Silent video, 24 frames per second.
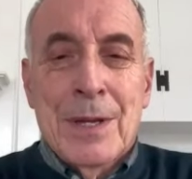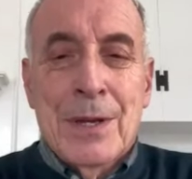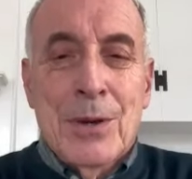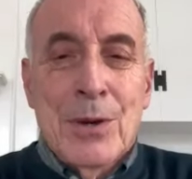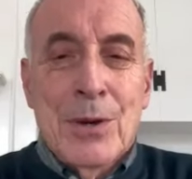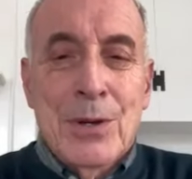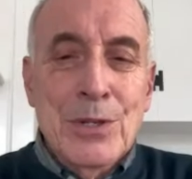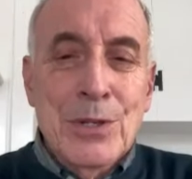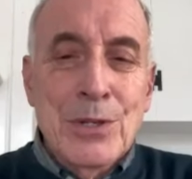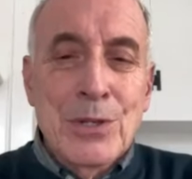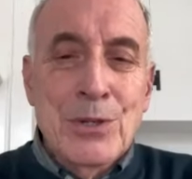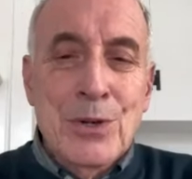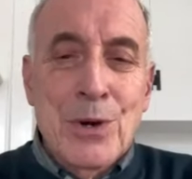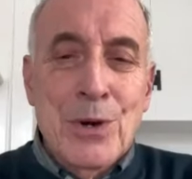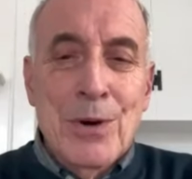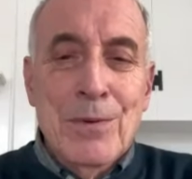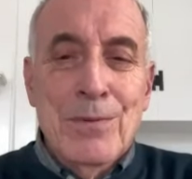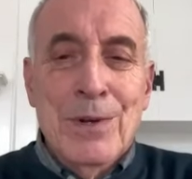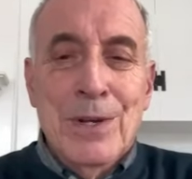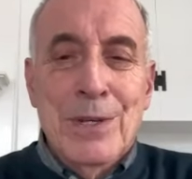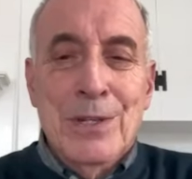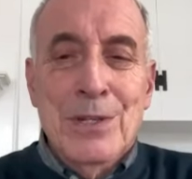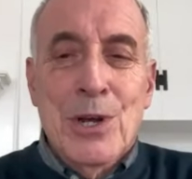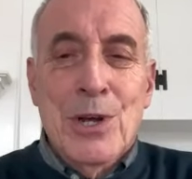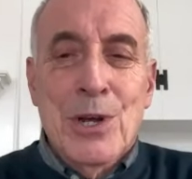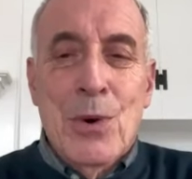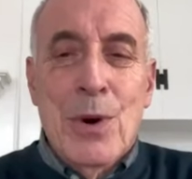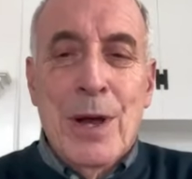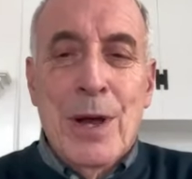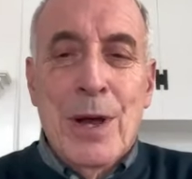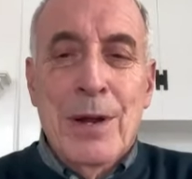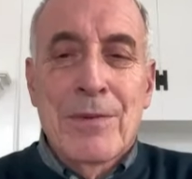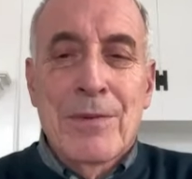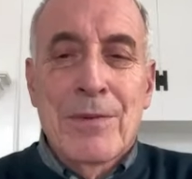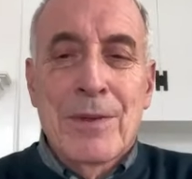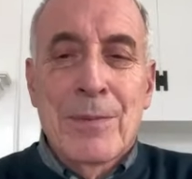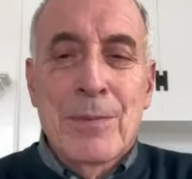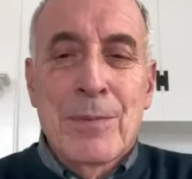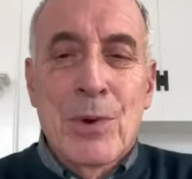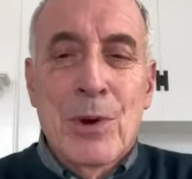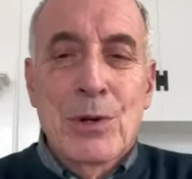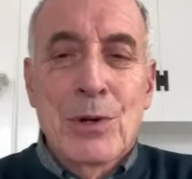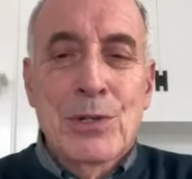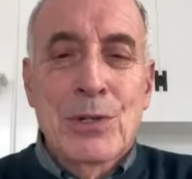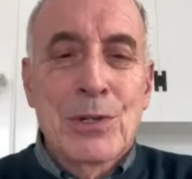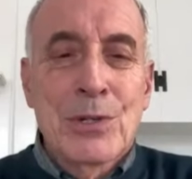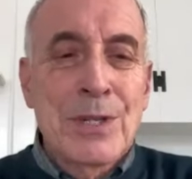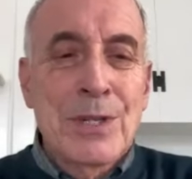He also served as co-head of the
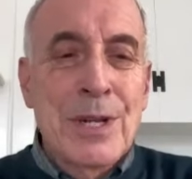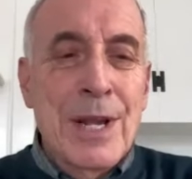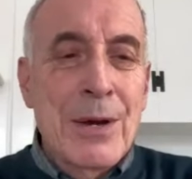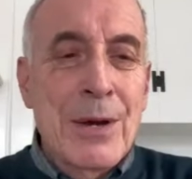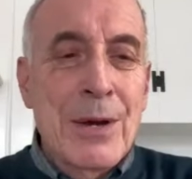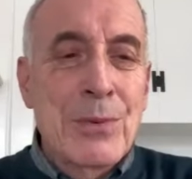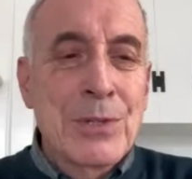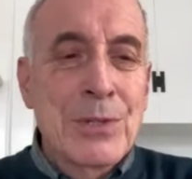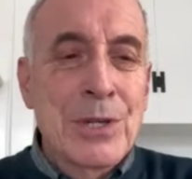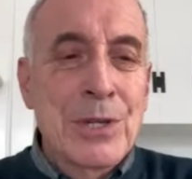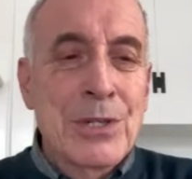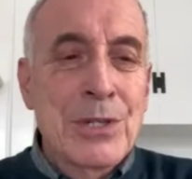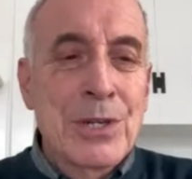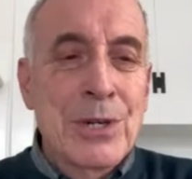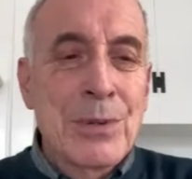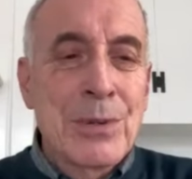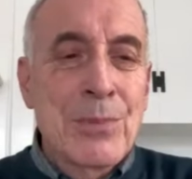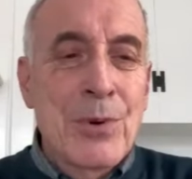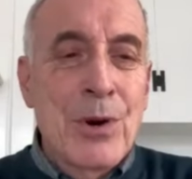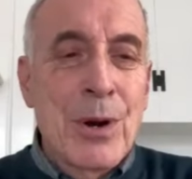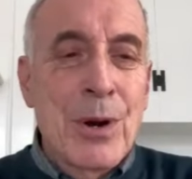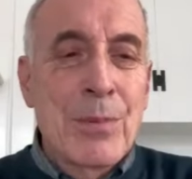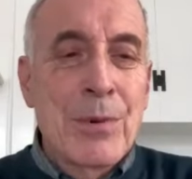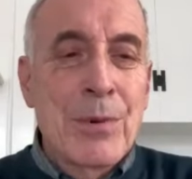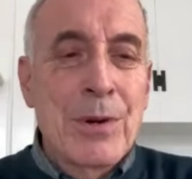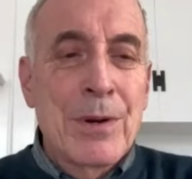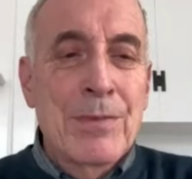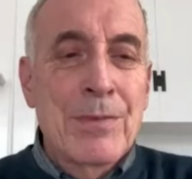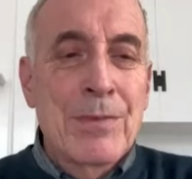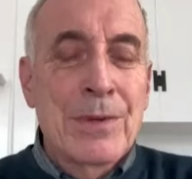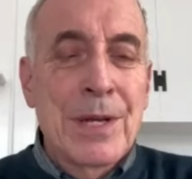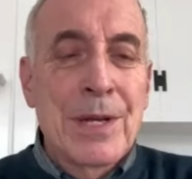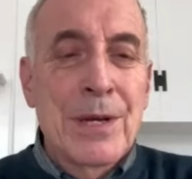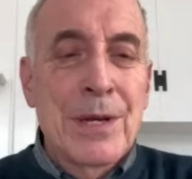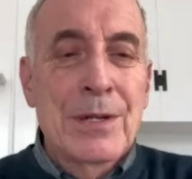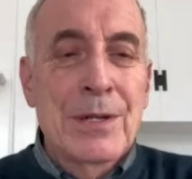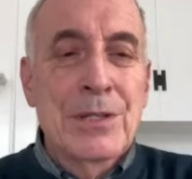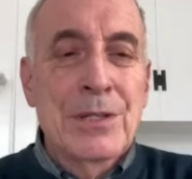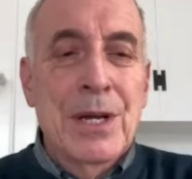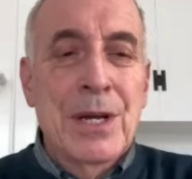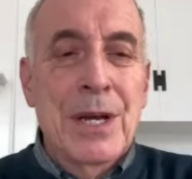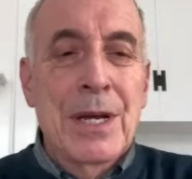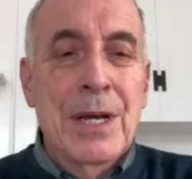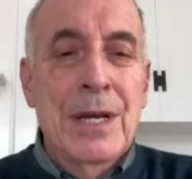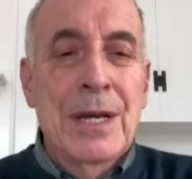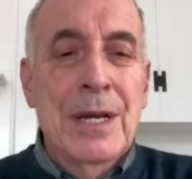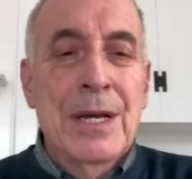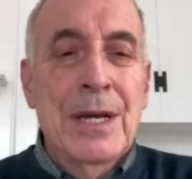mergers and acquisition department of
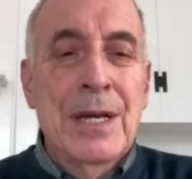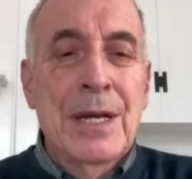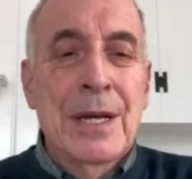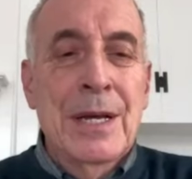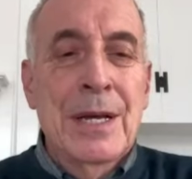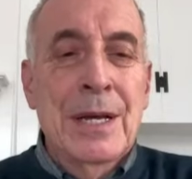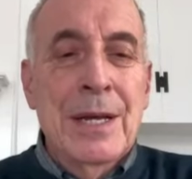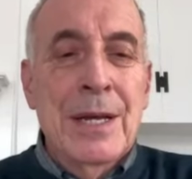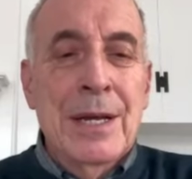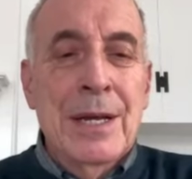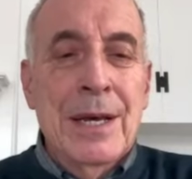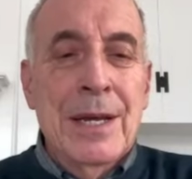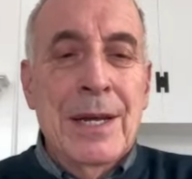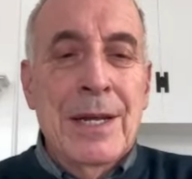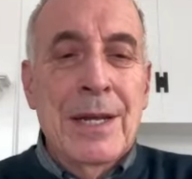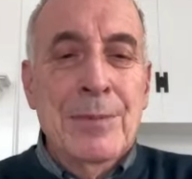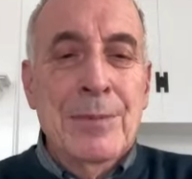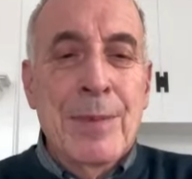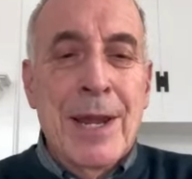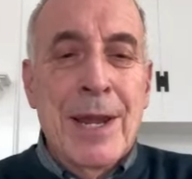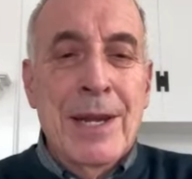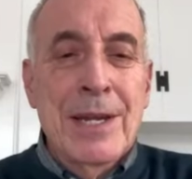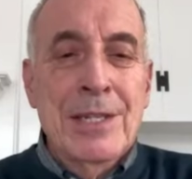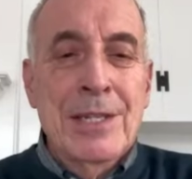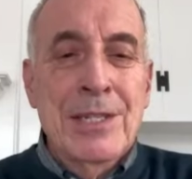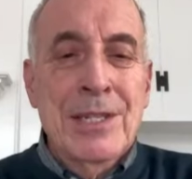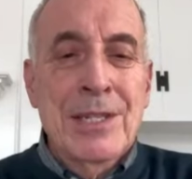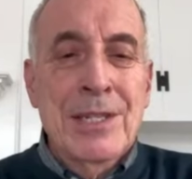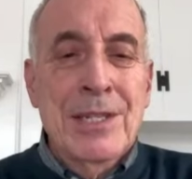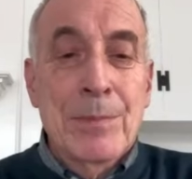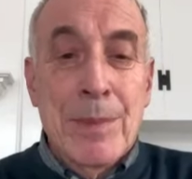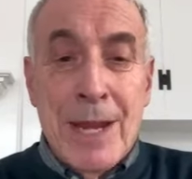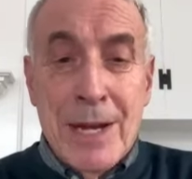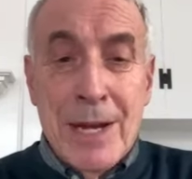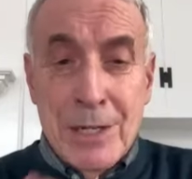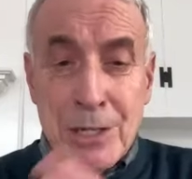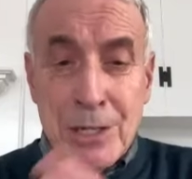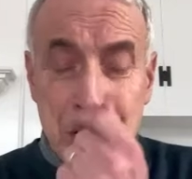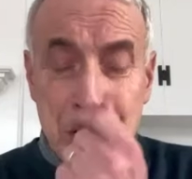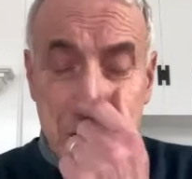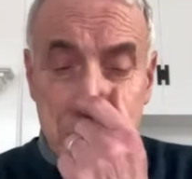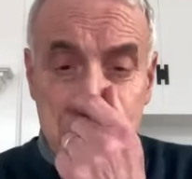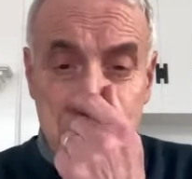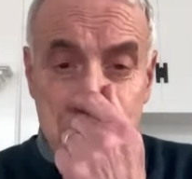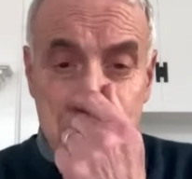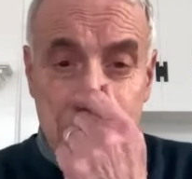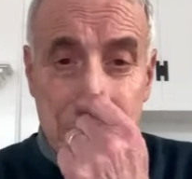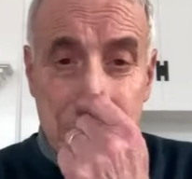DLJ and as manage,
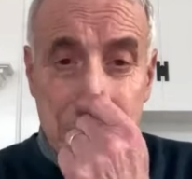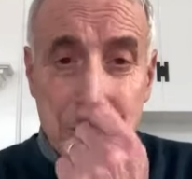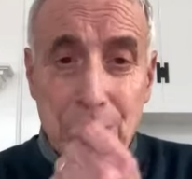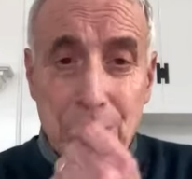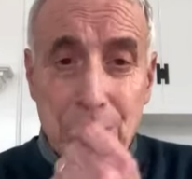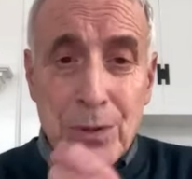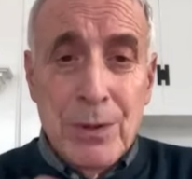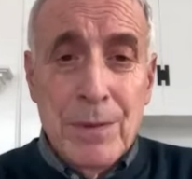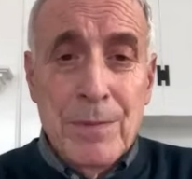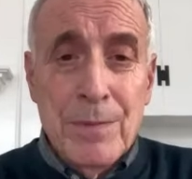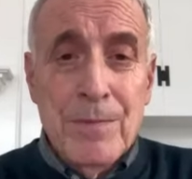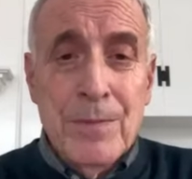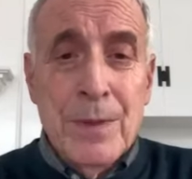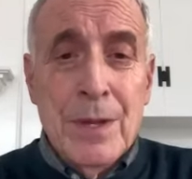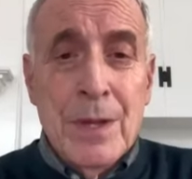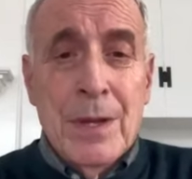managing director